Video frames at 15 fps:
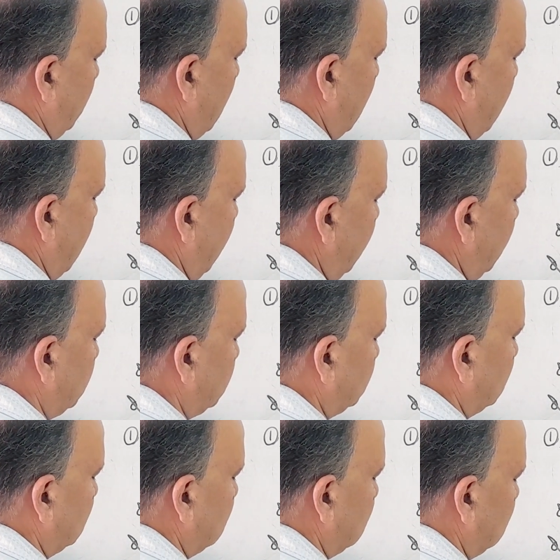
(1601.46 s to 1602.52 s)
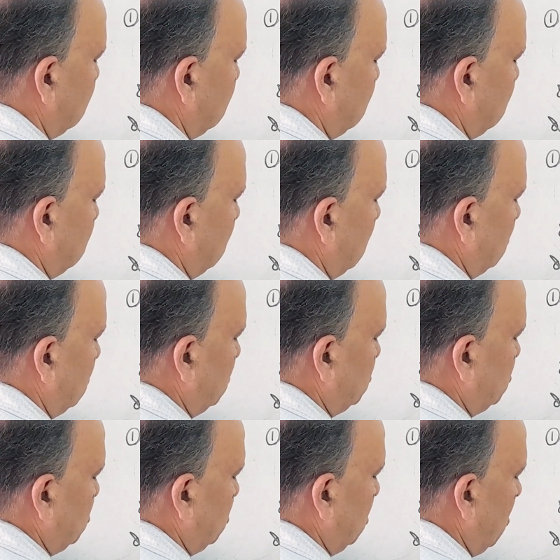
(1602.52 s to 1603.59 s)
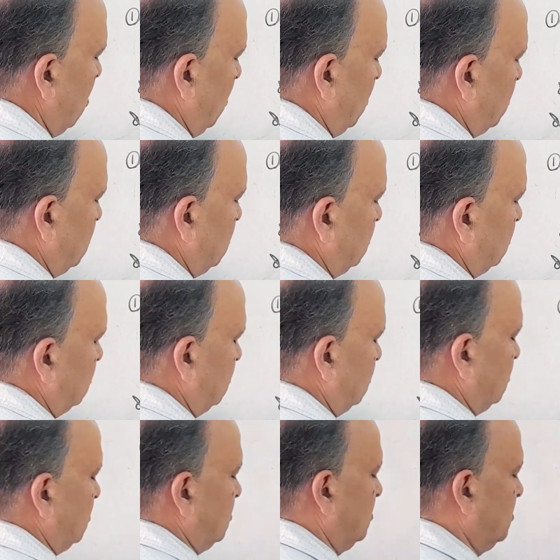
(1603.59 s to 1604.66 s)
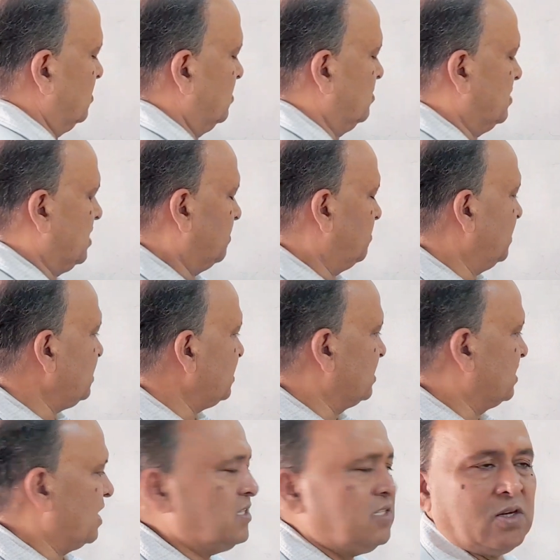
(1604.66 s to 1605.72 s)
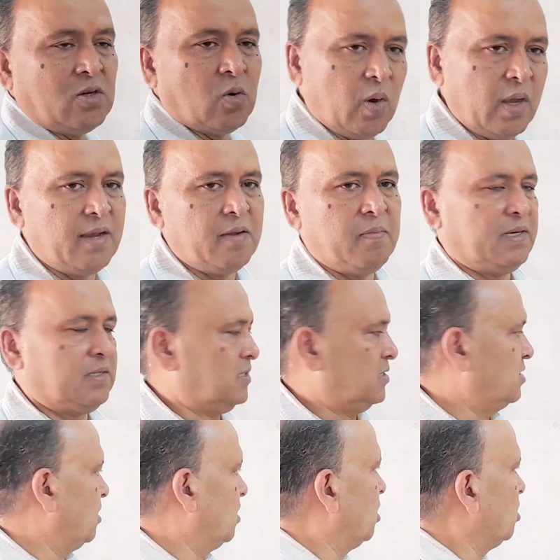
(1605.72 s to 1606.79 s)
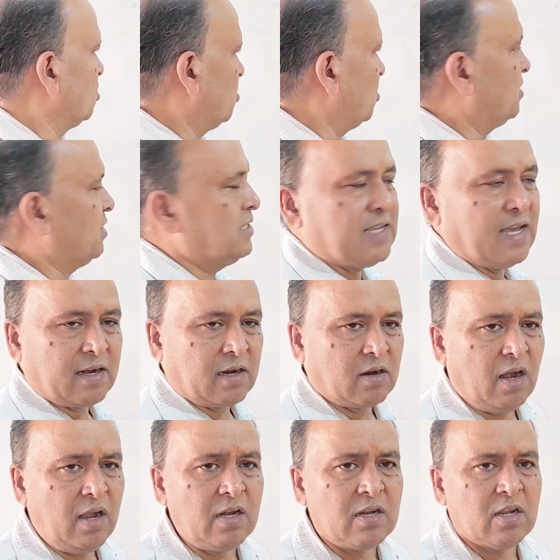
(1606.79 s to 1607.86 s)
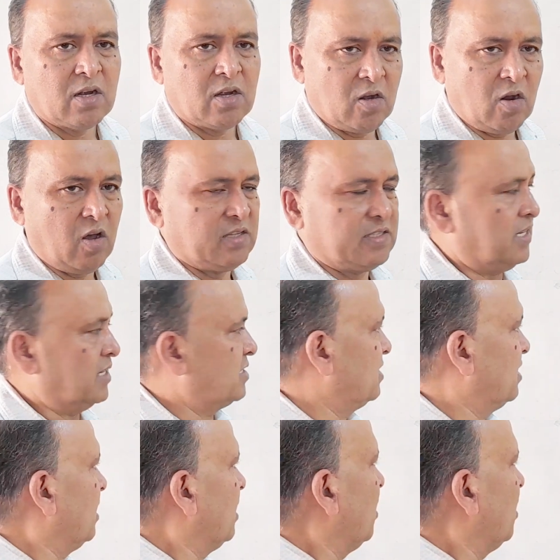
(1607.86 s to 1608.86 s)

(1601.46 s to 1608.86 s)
phi is equal to 0. That means it has no elements. So these are called null sets.